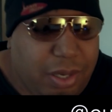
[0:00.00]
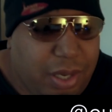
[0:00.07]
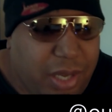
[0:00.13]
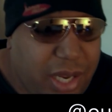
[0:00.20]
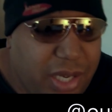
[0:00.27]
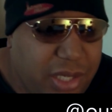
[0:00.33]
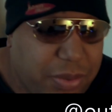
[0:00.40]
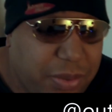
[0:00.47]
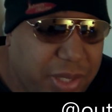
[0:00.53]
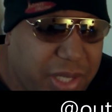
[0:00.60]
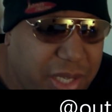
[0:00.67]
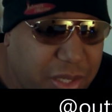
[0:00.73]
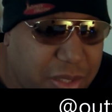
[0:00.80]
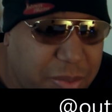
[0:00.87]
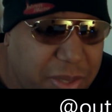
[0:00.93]
And this one
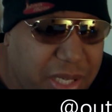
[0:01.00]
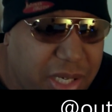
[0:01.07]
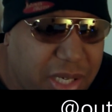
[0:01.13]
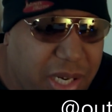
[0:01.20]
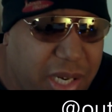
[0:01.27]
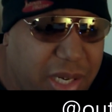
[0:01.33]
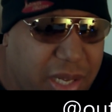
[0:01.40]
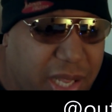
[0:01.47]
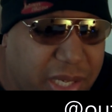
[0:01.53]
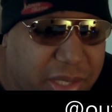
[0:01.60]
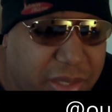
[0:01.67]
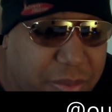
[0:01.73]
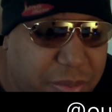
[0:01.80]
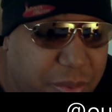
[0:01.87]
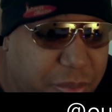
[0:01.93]
kills me. And, and like
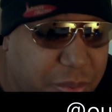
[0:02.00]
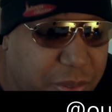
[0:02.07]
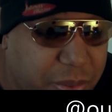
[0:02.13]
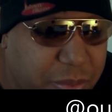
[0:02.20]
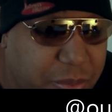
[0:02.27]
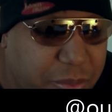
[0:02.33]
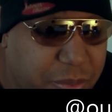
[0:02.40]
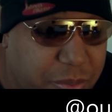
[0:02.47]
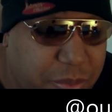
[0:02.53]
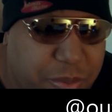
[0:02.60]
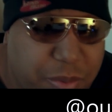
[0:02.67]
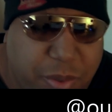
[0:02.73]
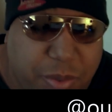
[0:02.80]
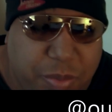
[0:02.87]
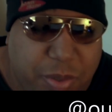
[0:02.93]
we're,
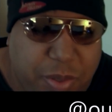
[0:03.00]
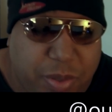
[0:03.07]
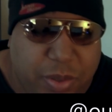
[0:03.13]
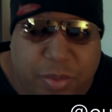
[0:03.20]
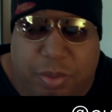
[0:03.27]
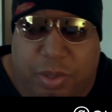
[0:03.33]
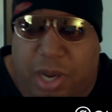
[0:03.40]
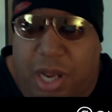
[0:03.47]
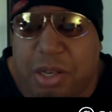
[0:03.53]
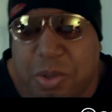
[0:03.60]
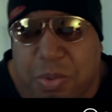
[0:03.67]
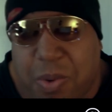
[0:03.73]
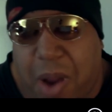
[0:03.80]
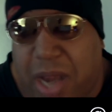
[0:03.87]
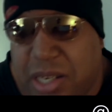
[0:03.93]
we're, we're, we're
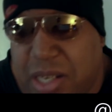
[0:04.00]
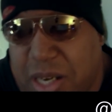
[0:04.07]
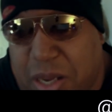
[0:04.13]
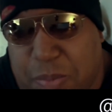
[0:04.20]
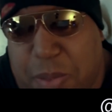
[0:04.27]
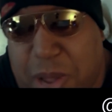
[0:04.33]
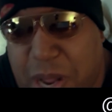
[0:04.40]
underwriting the,